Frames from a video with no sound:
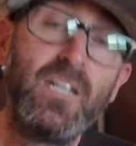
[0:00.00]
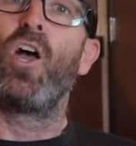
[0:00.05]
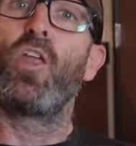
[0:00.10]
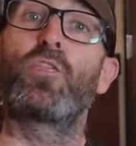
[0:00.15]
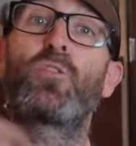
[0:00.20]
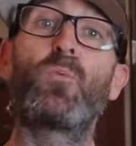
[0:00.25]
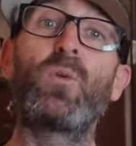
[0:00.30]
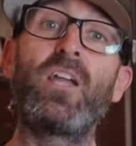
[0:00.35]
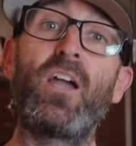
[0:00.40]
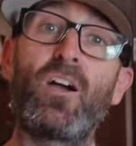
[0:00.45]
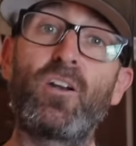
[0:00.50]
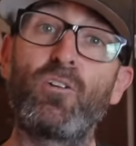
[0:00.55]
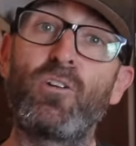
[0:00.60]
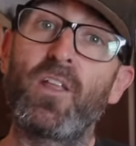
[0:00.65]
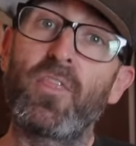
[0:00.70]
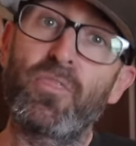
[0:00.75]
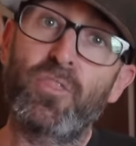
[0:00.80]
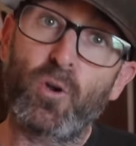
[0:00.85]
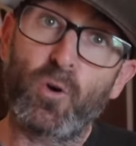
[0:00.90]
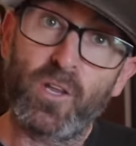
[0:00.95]

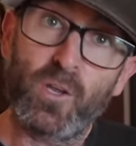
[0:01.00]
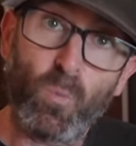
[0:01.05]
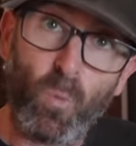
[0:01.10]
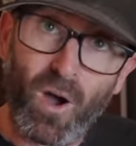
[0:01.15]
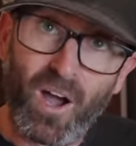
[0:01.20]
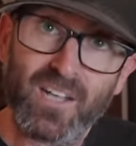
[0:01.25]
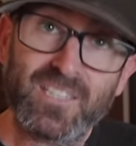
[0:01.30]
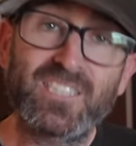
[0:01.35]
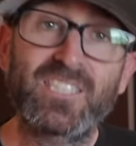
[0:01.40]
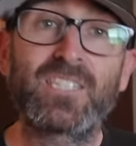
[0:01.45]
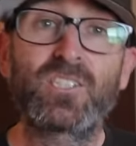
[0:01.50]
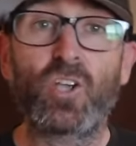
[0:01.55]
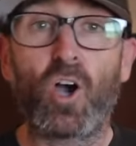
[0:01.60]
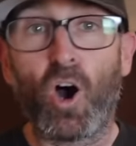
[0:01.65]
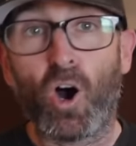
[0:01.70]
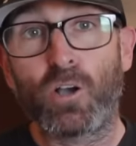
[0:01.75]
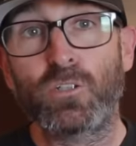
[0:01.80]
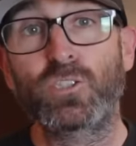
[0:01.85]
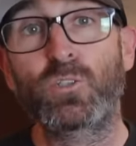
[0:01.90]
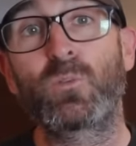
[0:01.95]
330 watts is
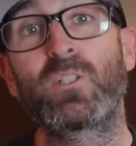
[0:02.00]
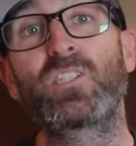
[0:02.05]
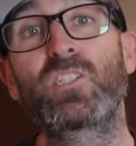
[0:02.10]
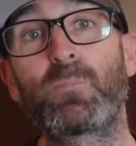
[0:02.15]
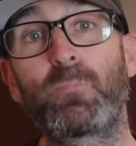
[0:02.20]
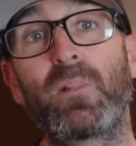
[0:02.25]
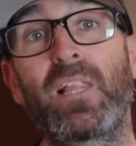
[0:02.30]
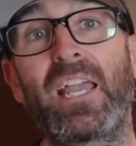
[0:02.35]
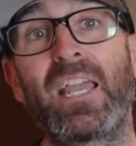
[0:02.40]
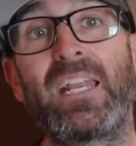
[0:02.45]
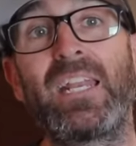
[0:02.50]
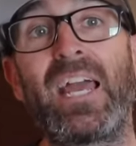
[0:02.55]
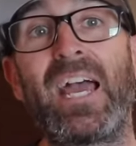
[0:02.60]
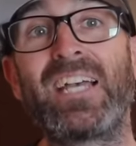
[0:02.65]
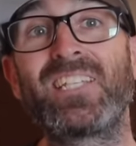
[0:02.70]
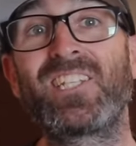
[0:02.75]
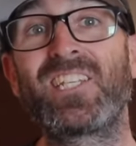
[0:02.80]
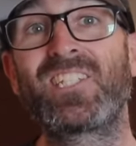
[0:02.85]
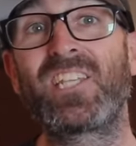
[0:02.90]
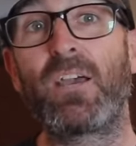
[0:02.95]
also displayed
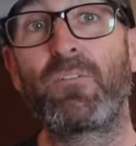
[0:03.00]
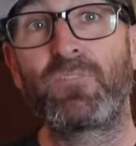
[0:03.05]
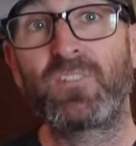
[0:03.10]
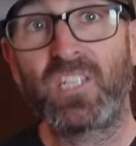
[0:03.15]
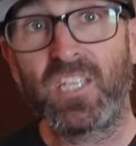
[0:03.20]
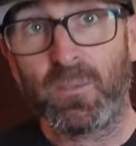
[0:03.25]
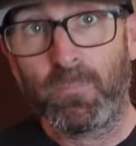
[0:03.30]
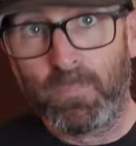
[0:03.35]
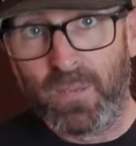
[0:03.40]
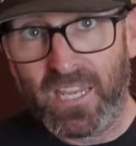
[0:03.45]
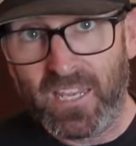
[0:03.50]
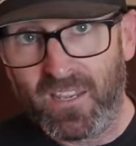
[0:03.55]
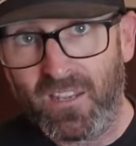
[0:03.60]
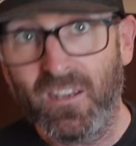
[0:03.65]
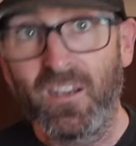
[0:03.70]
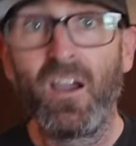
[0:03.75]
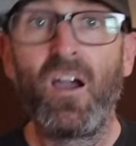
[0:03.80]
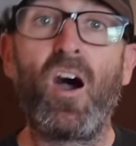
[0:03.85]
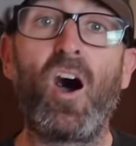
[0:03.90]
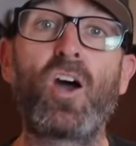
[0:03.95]
as his
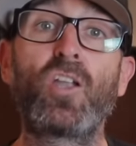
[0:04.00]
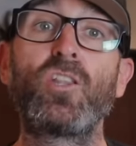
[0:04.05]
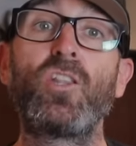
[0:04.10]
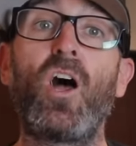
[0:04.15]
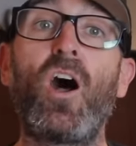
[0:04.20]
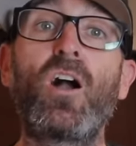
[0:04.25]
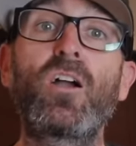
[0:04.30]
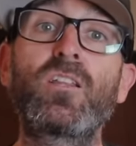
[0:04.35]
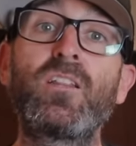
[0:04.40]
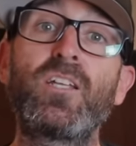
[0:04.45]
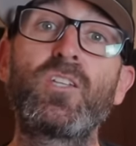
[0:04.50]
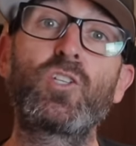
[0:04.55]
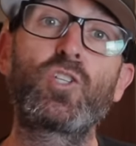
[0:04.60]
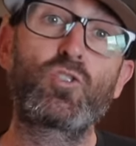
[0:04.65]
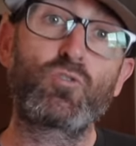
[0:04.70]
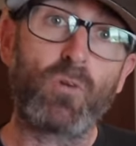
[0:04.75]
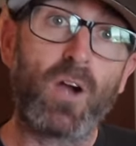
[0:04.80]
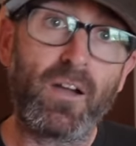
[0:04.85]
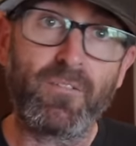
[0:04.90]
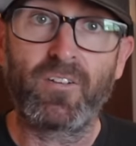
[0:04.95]
FTP on Lachlan's
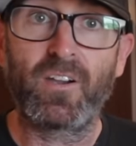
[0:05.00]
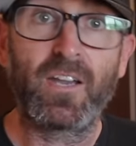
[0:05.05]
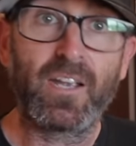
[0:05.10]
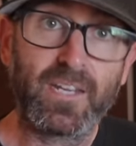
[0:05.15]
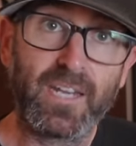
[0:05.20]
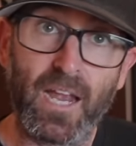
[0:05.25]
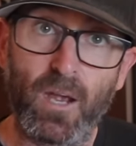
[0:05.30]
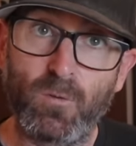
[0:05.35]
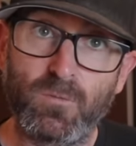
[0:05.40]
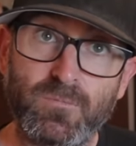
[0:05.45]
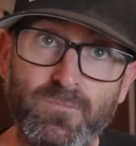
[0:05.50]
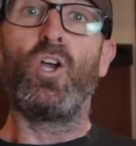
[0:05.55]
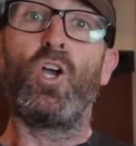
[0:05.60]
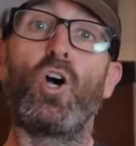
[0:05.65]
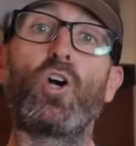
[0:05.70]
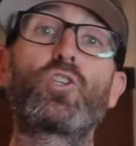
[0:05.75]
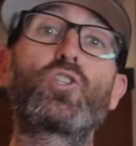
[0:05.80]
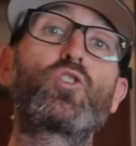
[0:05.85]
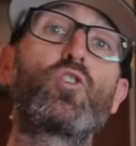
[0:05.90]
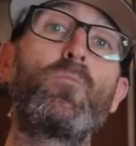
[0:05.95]
Strava account.
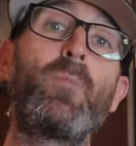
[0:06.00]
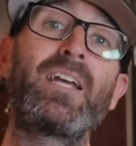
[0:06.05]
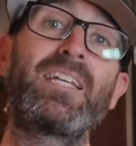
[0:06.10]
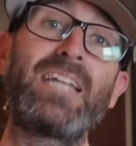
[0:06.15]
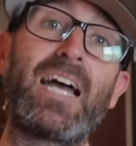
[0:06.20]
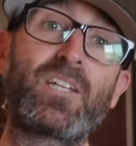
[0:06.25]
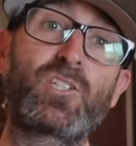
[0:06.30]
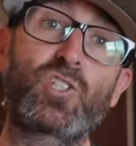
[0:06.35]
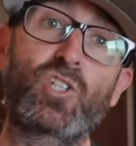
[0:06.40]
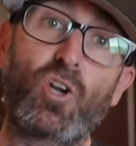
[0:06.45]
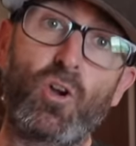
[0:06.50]
Assuming that's